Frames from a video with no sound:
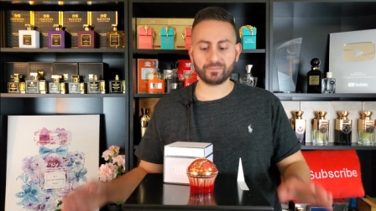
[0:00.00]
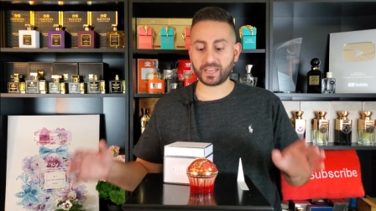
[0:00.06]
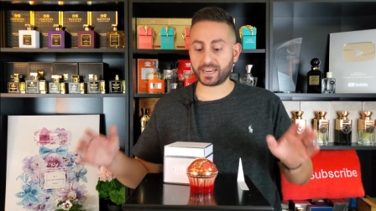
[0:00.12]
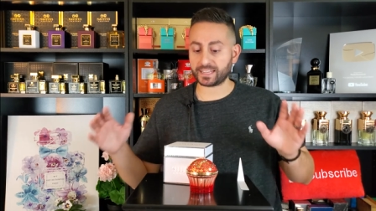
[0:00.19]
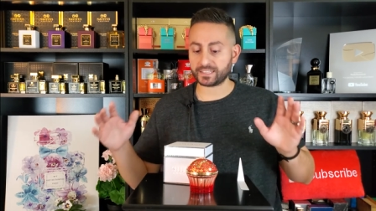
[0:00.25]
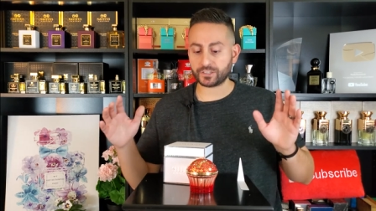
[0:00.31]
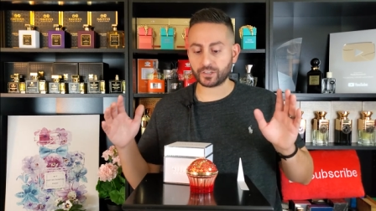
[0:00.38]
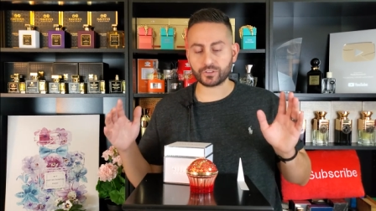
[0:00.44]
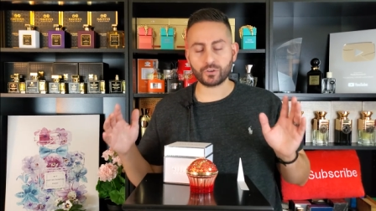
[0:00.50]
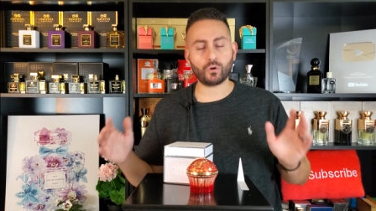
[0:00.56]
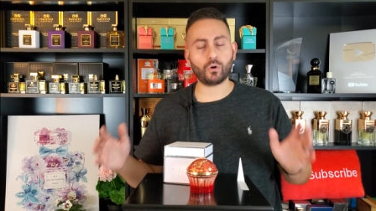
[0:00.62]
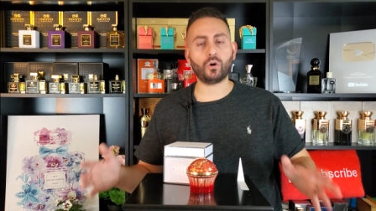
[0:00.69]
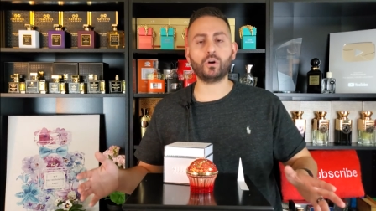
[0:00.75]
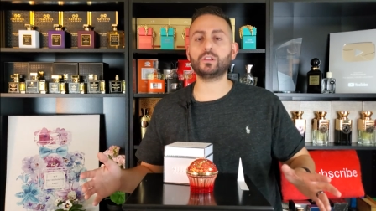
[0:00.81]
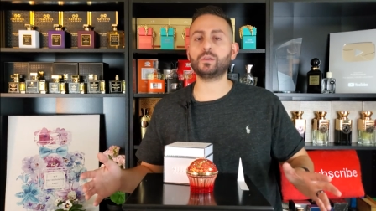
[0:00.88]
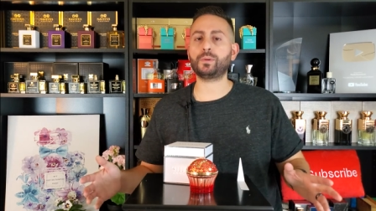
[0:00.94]
and I tell you
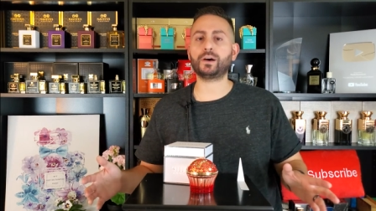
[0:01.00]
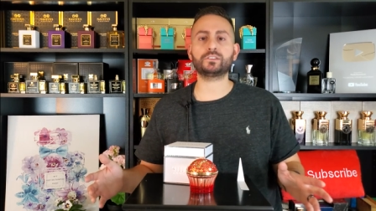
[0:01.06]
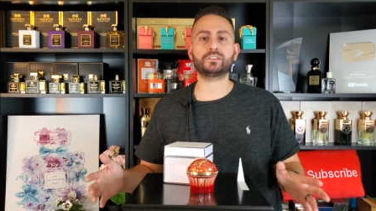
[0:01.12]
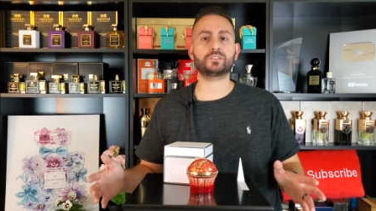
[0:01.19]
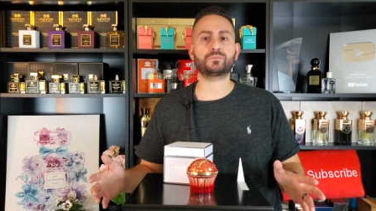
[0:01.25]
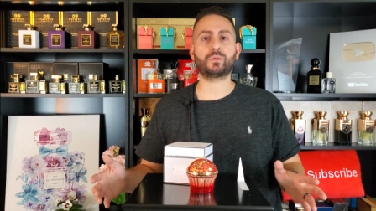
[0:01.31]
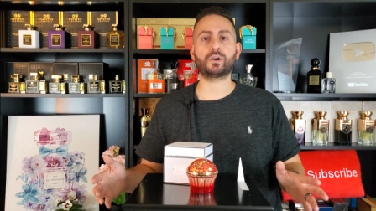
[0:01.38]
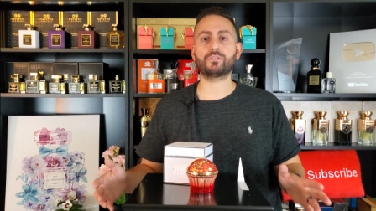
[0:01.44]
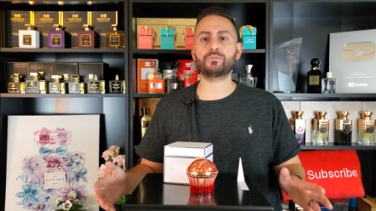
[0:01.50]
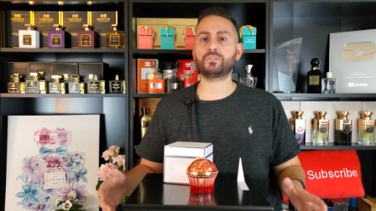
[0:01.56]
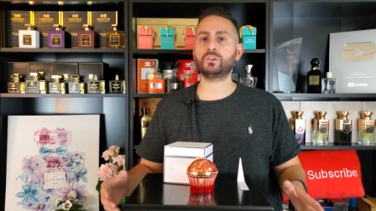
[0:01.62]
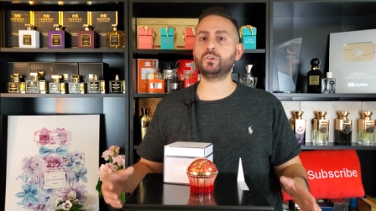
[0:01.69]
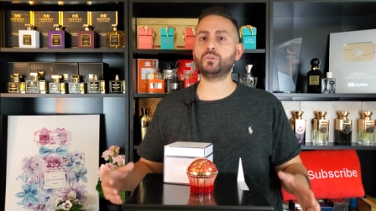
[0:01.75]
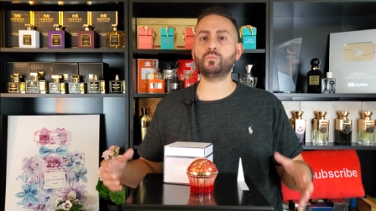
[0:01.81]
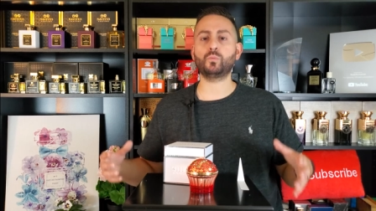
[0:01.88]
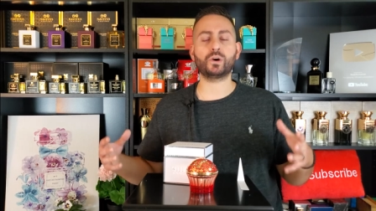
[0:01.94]
all about this
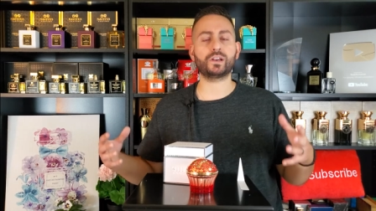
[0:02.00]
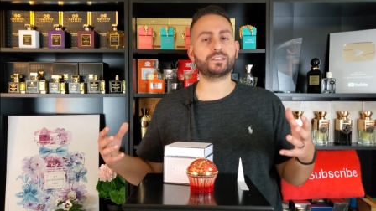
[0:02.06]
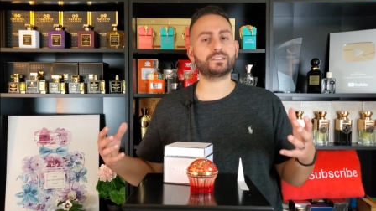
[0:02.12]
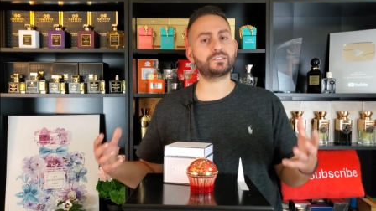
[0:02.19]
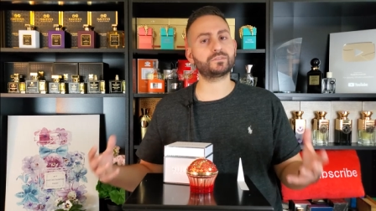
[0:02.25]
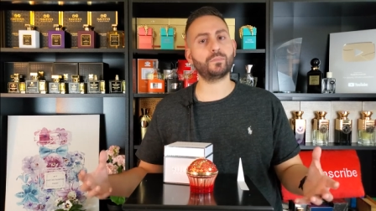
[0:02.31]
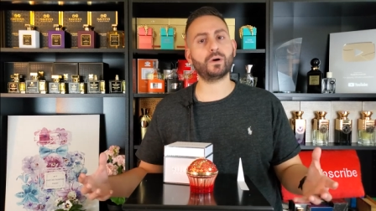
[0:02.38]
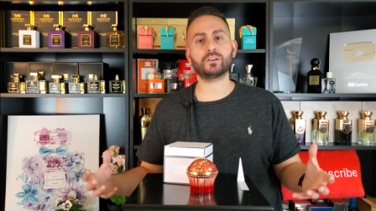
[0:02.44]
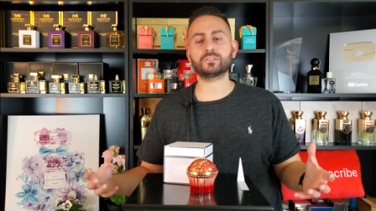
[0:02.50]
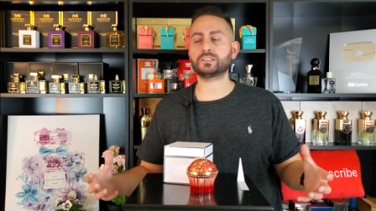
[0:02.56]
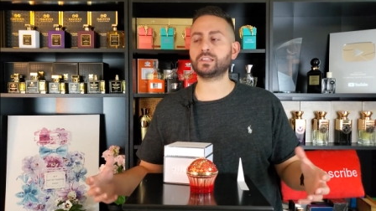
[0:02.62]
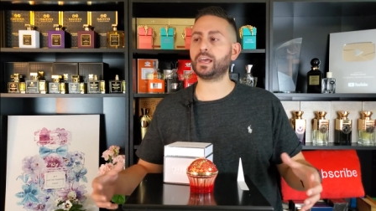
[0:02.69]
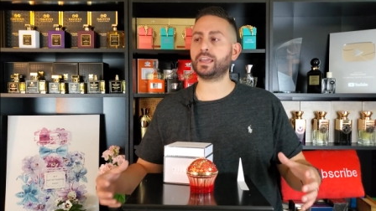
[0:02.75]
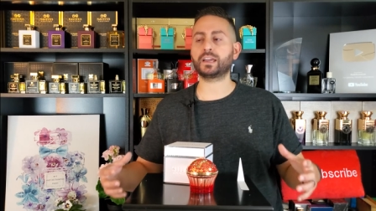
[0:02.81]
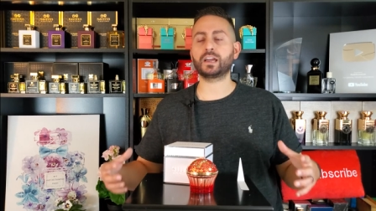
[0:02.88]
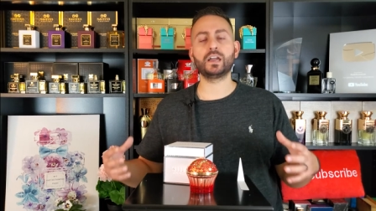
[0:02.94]
perfume, what it smells
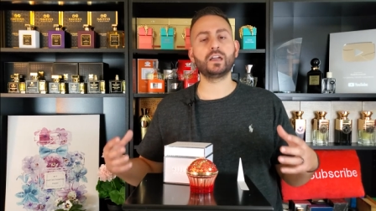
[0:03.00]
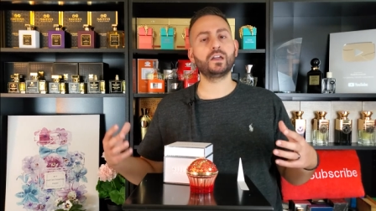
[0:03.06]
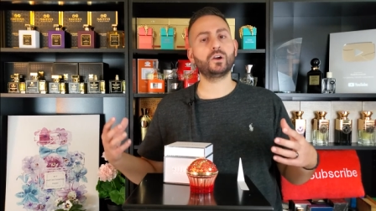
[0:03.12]
like,